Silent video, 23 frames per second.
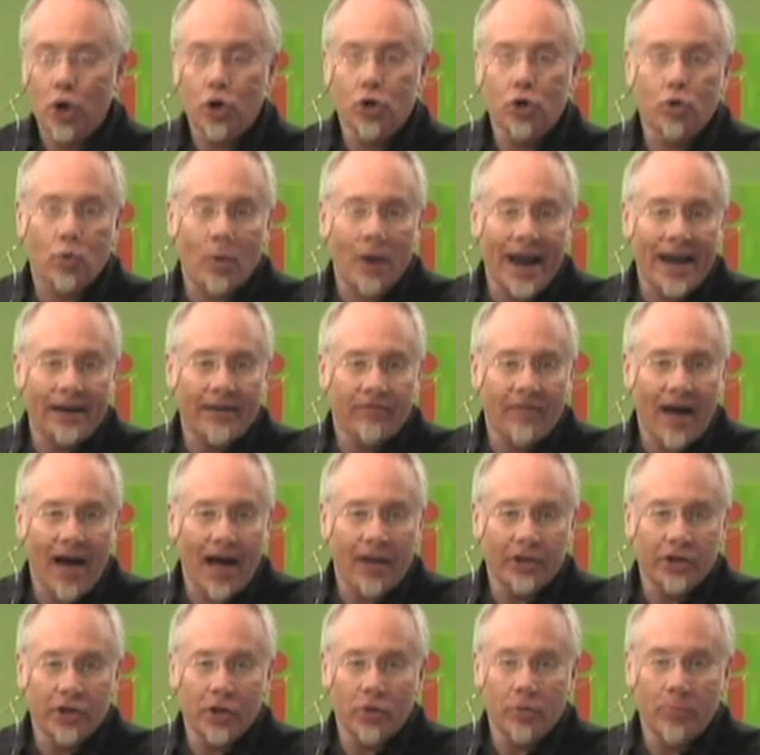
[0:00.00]
Great
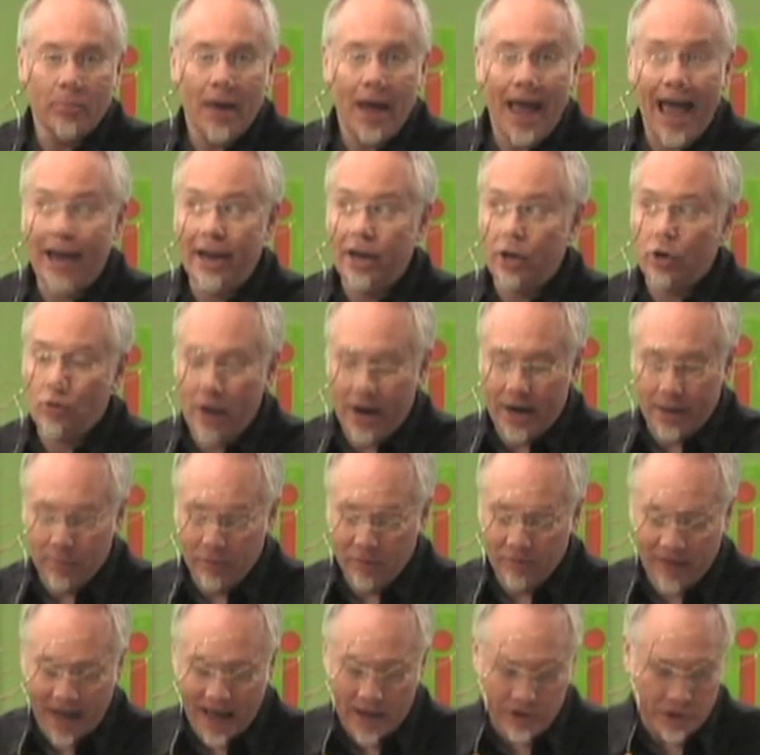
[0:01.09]
volume and incredible
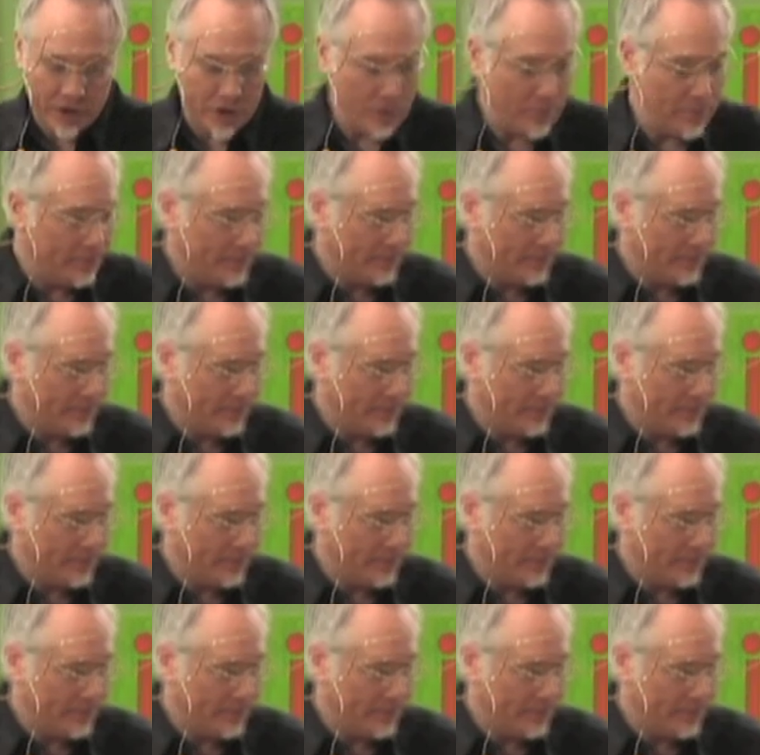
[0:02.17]
value.